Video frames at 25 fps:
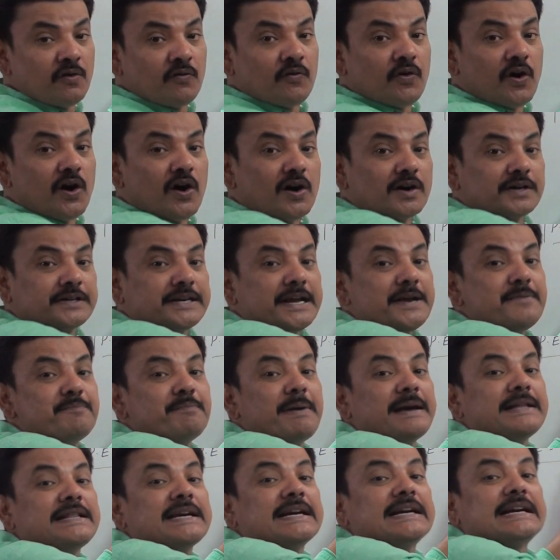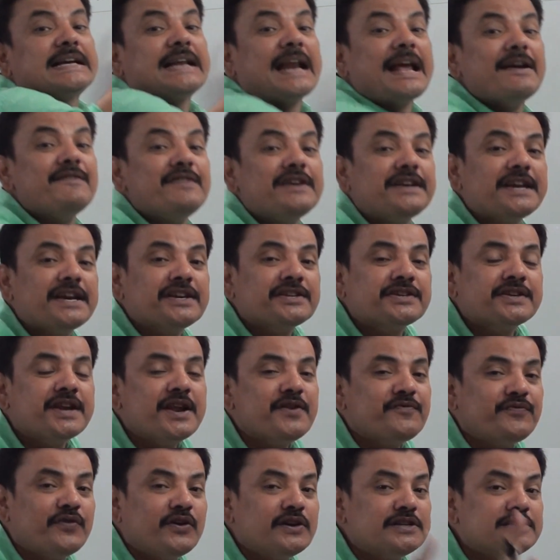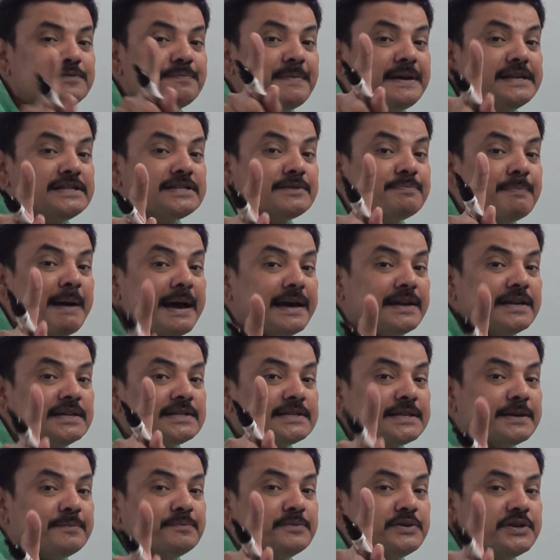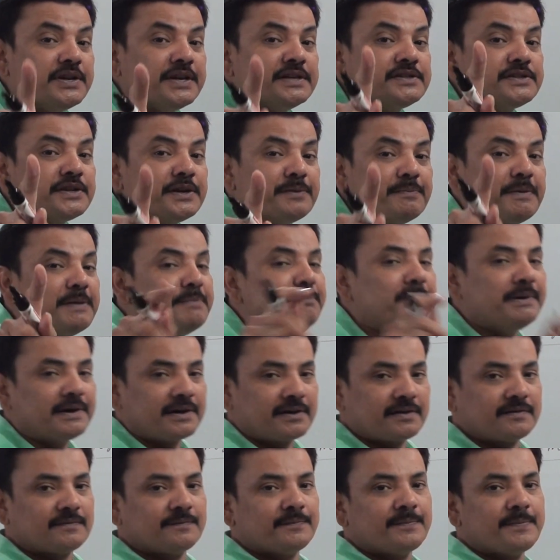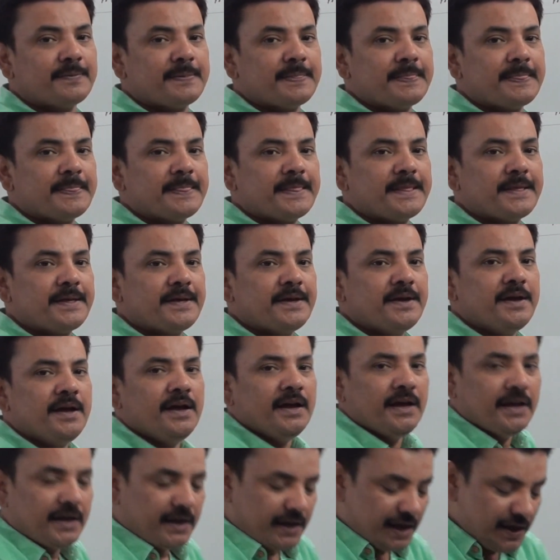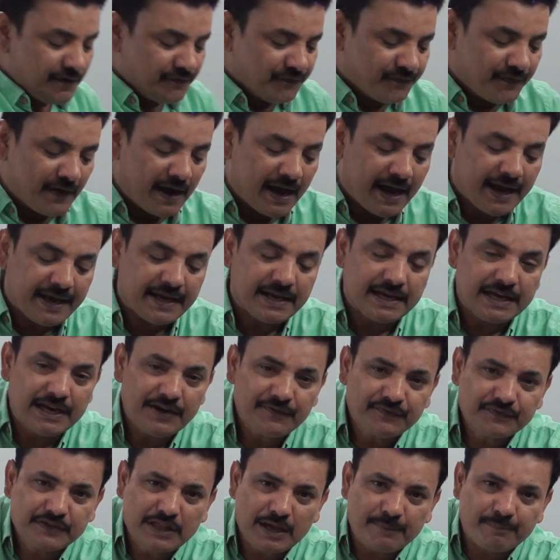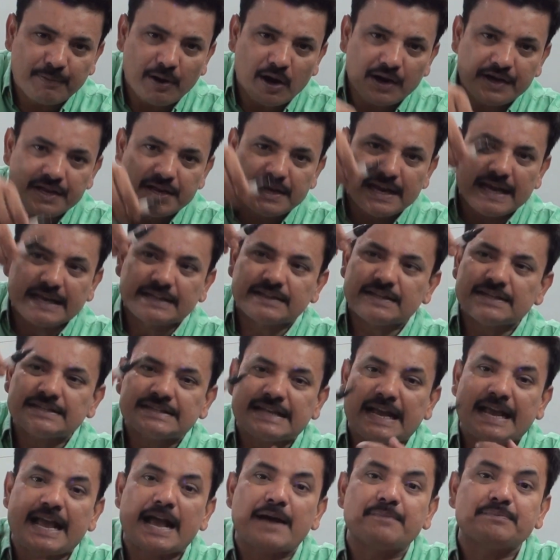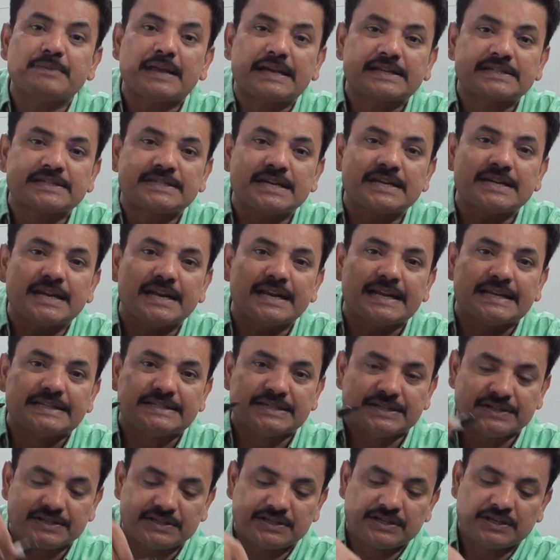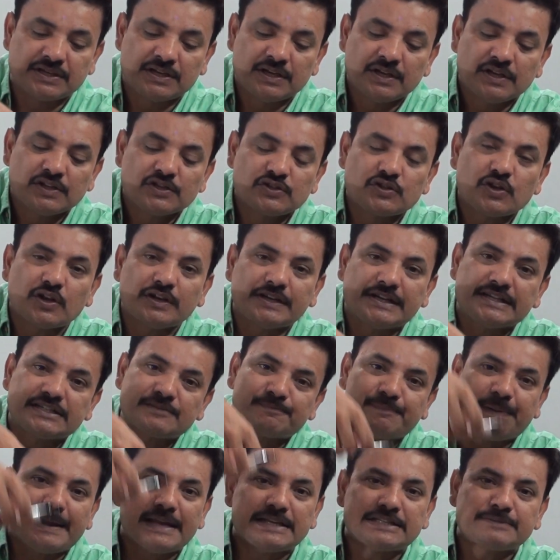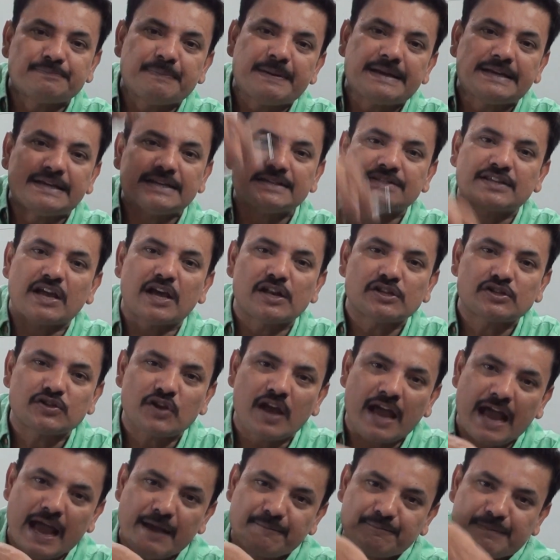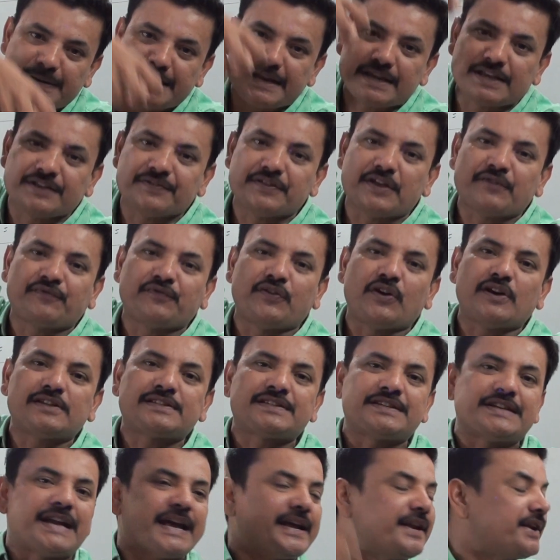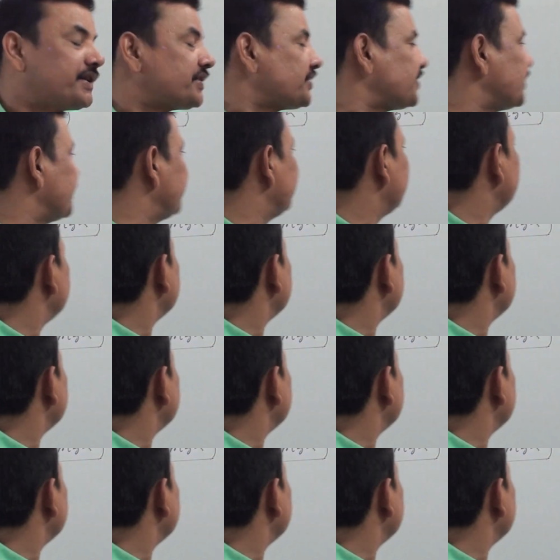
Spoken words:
Work done by the gravitational force means minus mgh, remember. If I lift the body like this, I am the external agent. So displacement is also happening in the force direction.